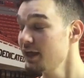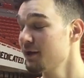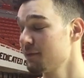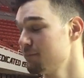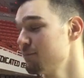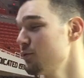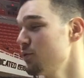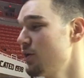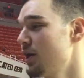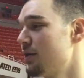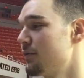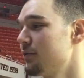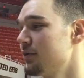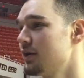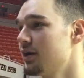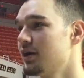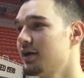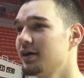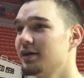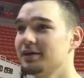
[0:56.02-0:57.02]
Yeah, no
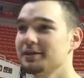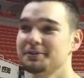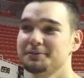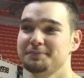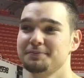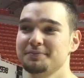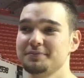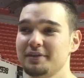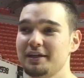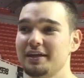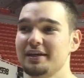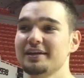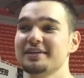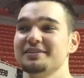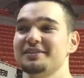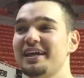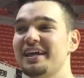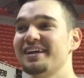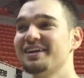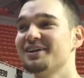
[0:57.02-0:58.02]
doubt. I
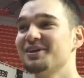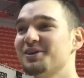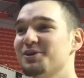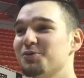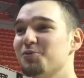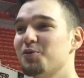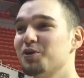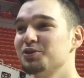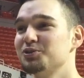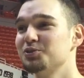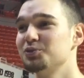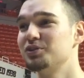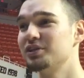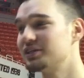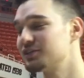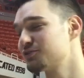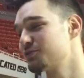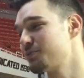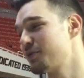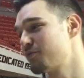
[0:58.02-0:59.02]
could take one or two
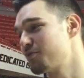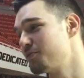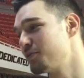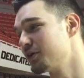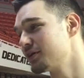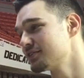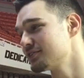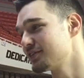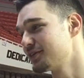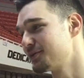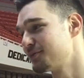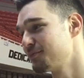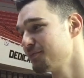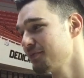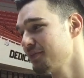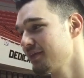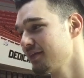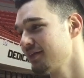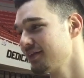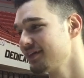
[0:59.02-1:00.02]
things from every book, so
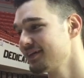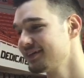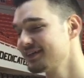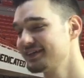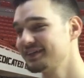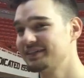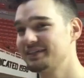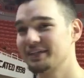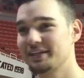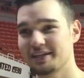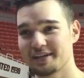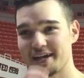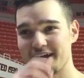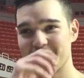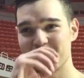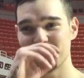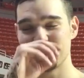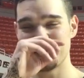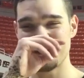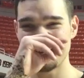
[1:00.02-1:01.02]
I got
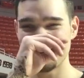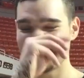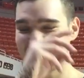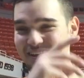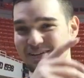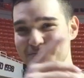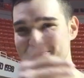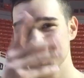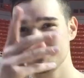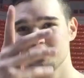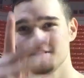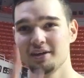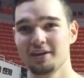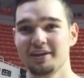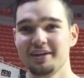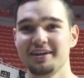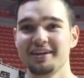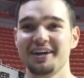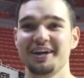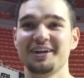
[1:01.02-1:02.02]
to do that. And
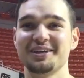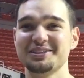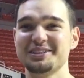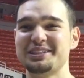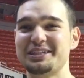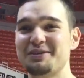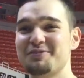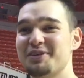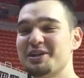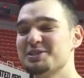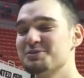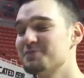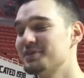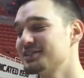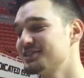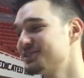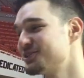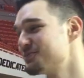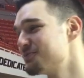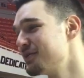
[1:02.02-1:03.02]
then Steven has
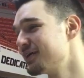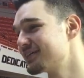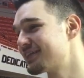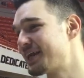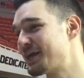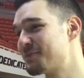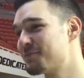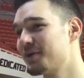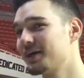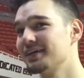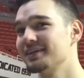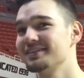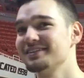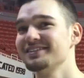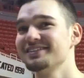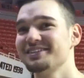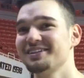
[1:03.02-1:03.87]
mentioned a book that I might